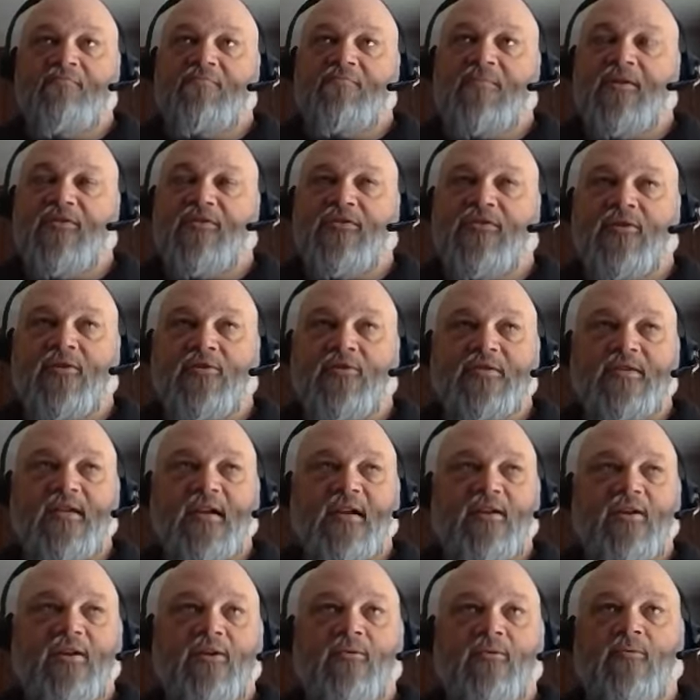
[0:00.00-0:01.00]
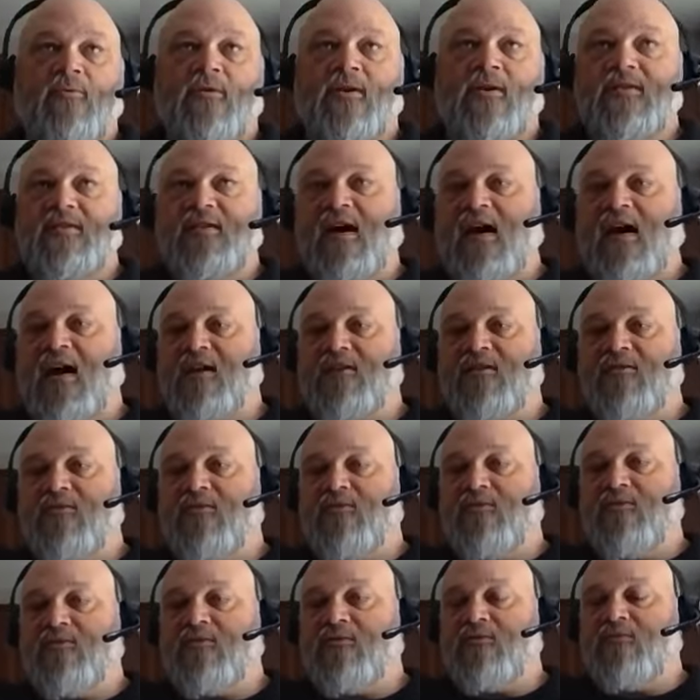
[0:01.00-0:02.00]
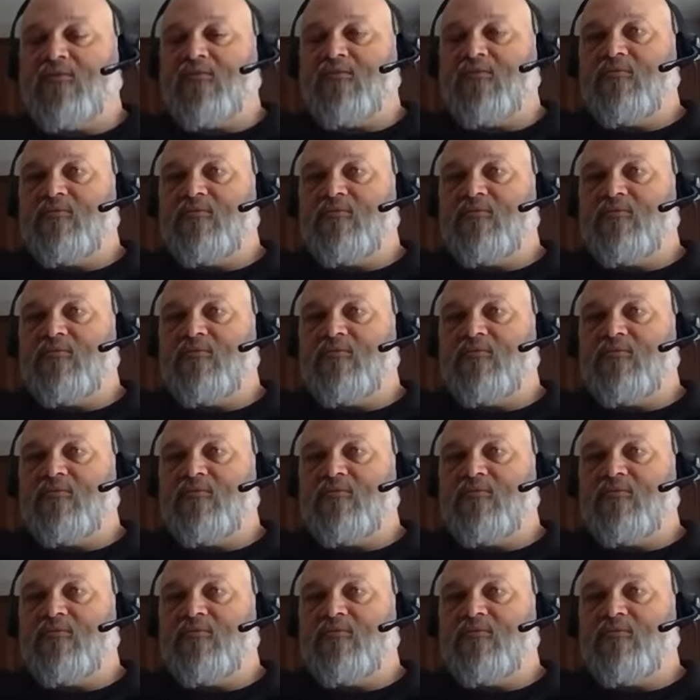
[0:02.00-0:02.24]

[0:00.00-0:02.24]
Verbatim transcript: the thirteen oh one tactical,